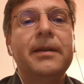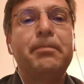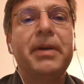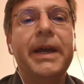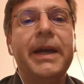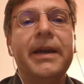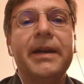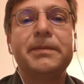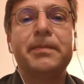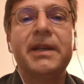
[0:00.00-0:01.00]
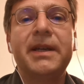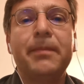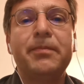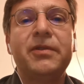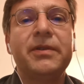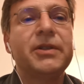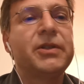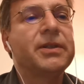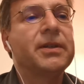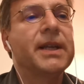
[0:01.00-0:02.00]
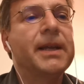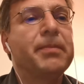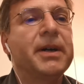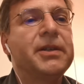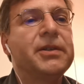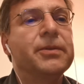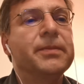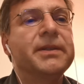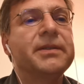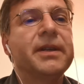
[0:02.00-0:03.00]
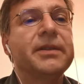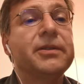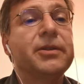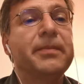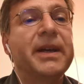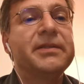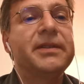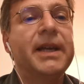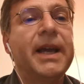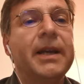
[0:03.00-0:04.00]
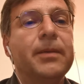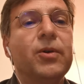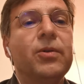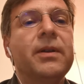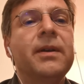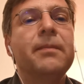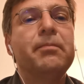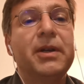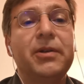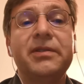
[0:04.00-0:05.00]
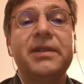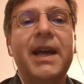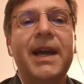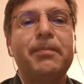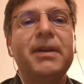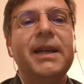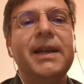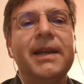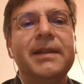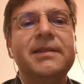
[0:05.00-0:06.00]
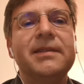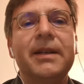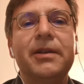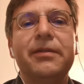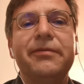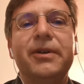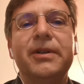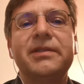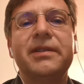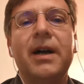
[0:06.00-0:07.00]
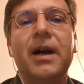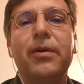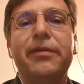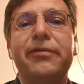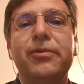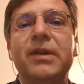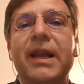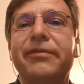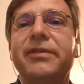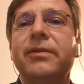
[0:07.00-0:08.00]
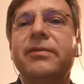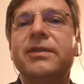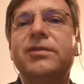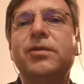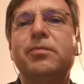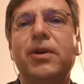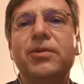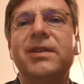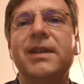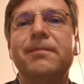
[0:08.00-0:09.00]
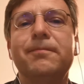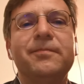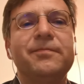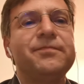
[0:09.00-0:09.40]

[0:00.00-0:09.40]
The pig has been kept traditionally by humans as a domestic animal because it happily eats and converts our food leftovers to protein.